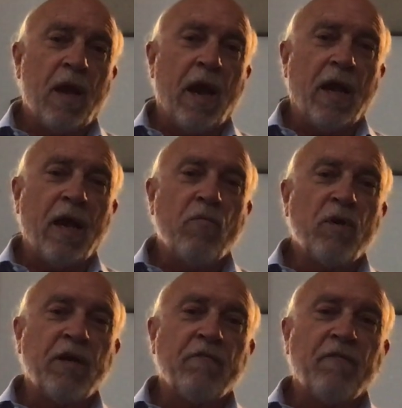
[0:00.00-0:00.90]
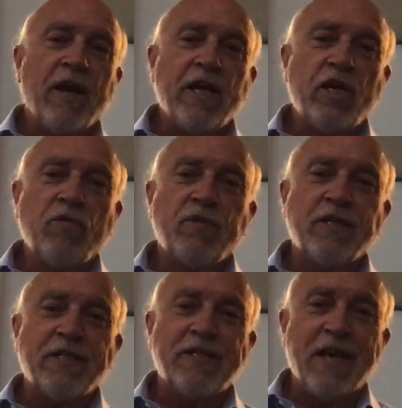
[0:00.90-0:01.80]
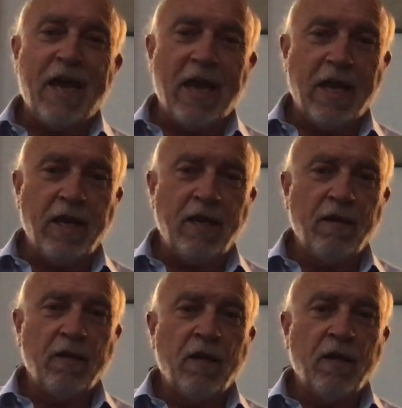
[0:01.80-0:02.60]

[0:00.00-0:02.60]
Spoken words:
And I would invite you today